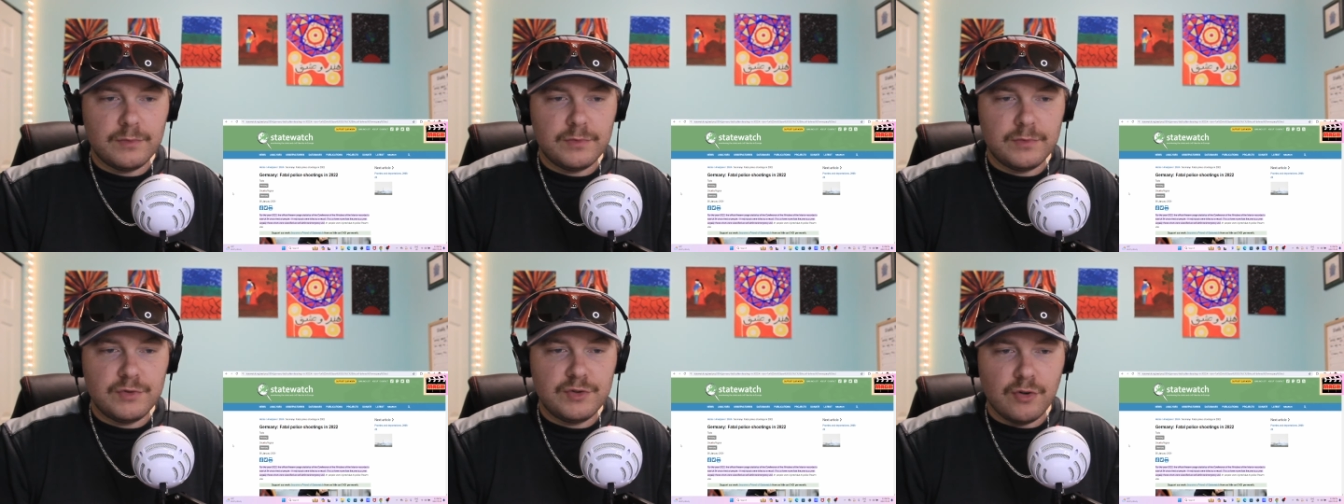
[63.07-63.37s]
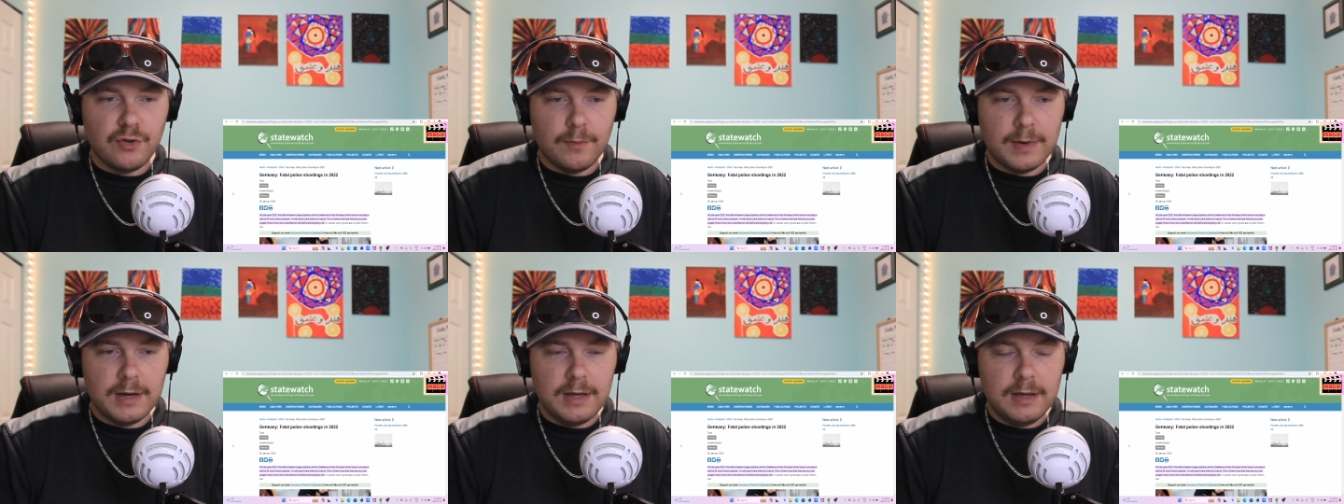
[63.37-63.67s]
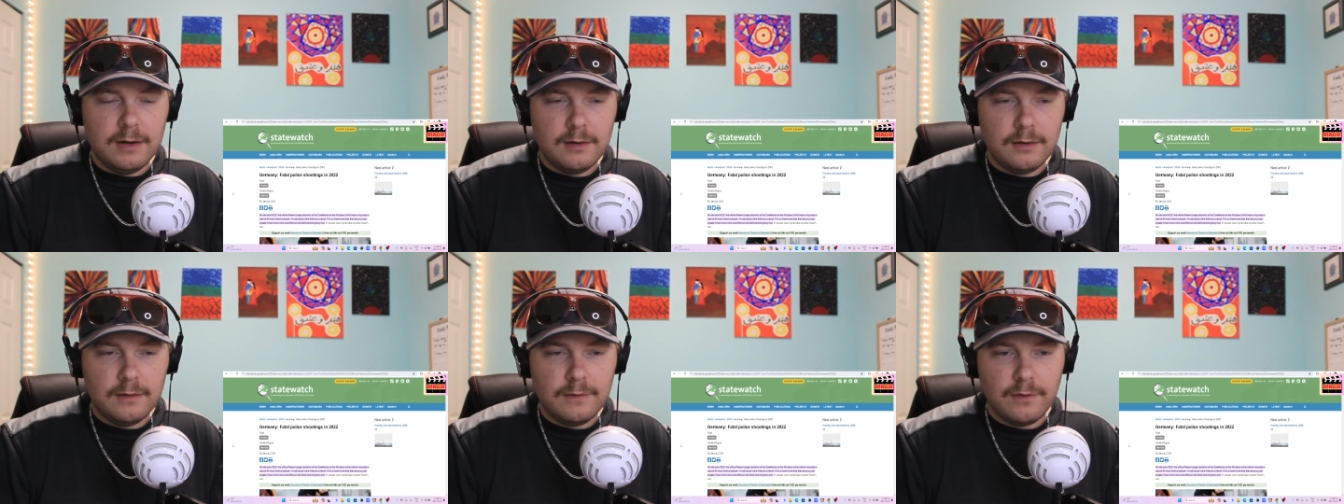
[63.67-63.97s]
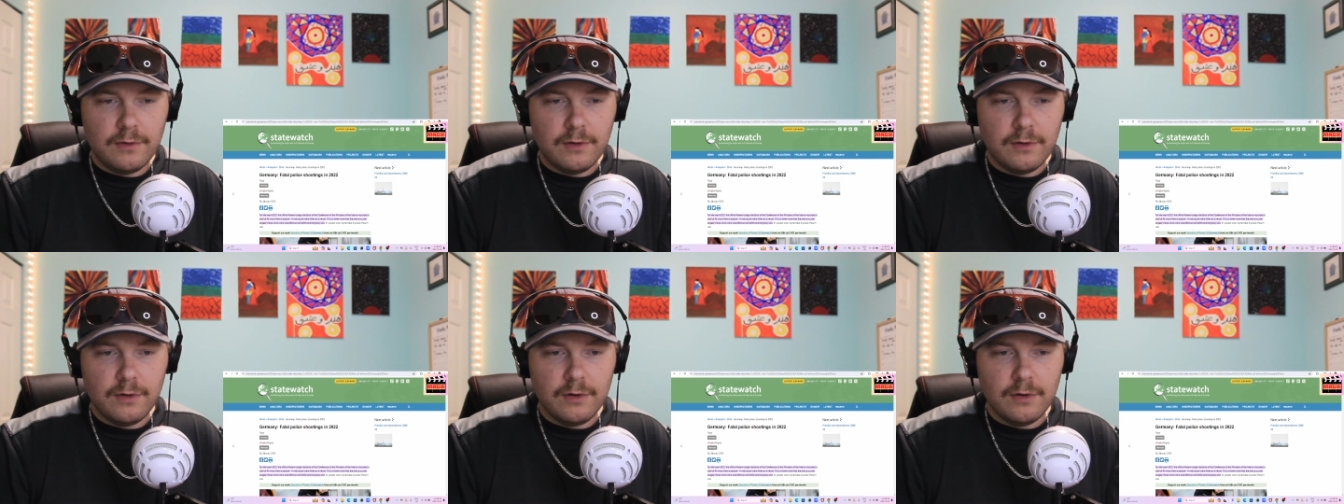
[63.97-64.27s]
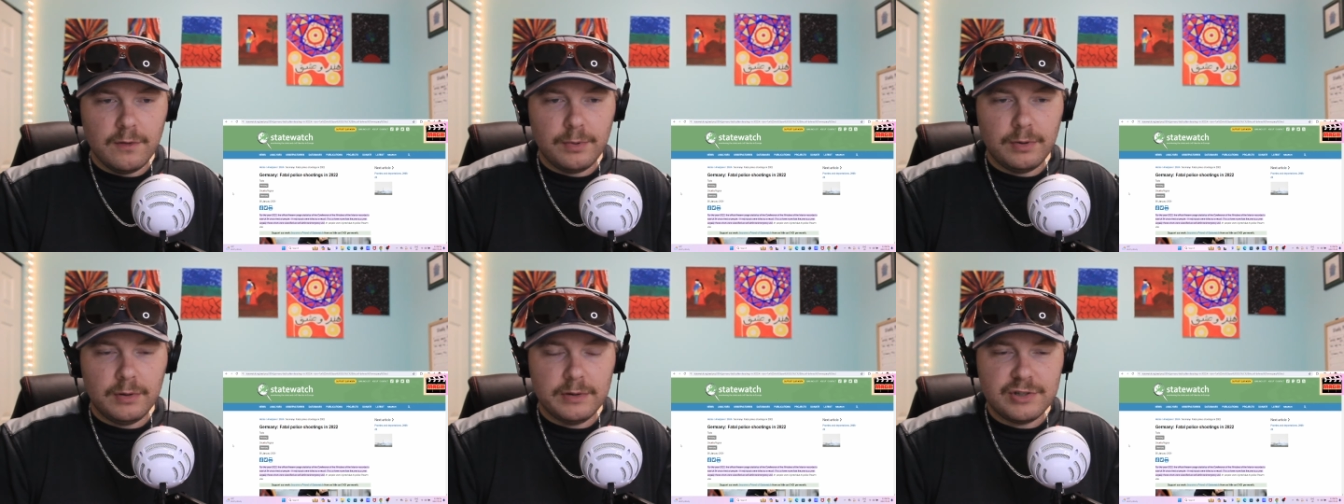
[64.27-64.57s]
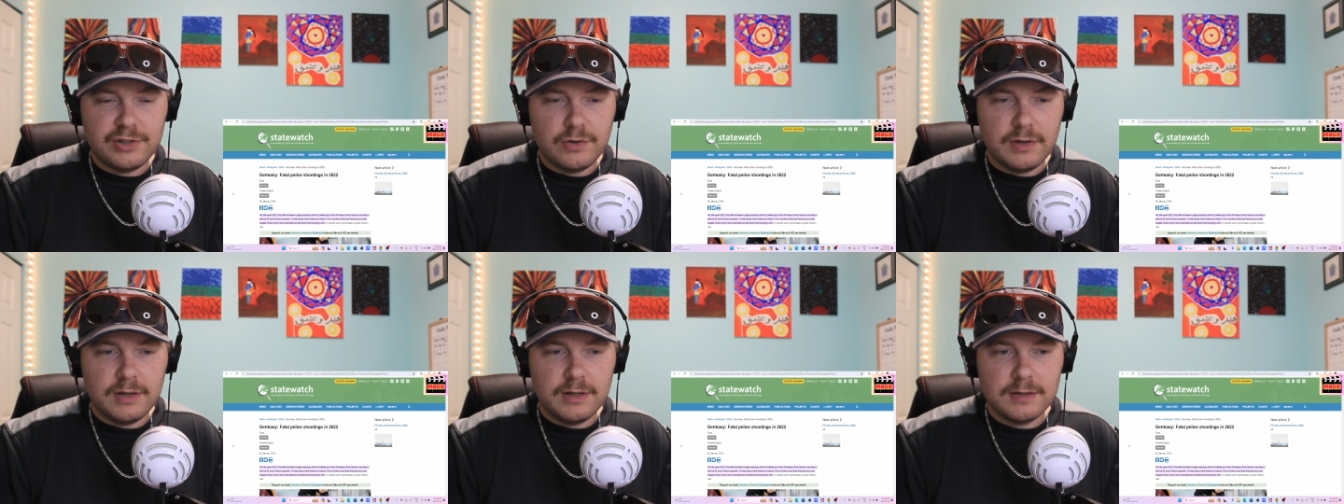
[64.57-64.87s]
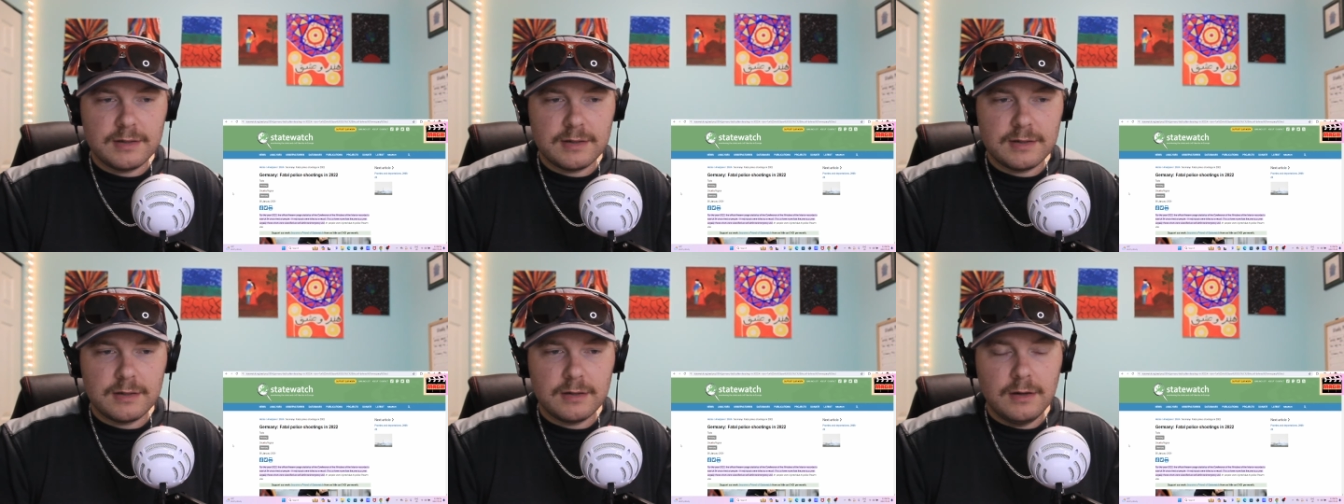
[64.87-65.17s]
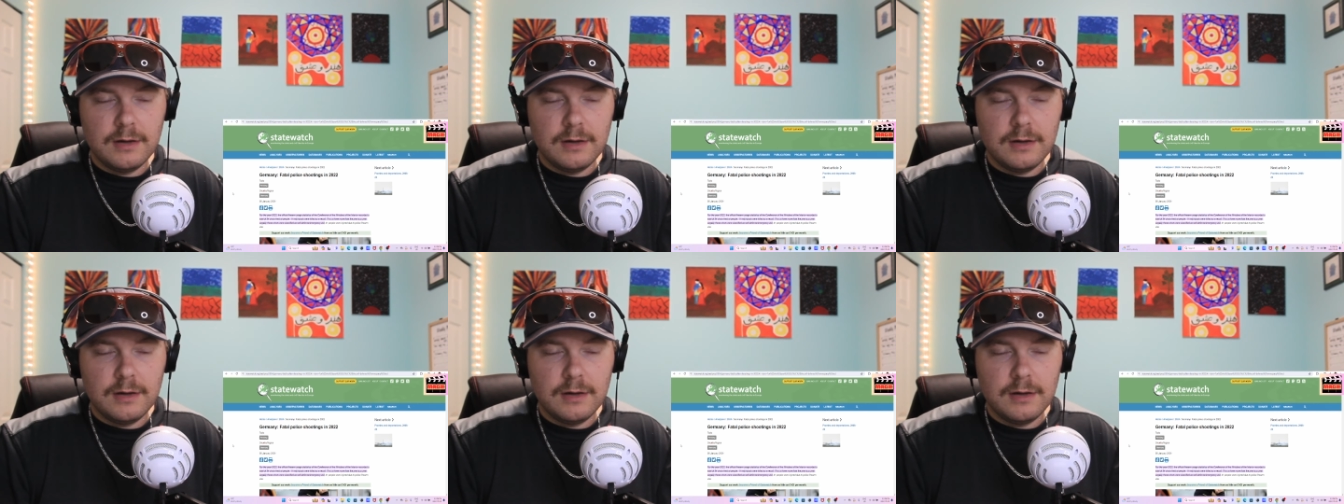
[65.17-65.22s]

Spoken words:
Germany for police shootings,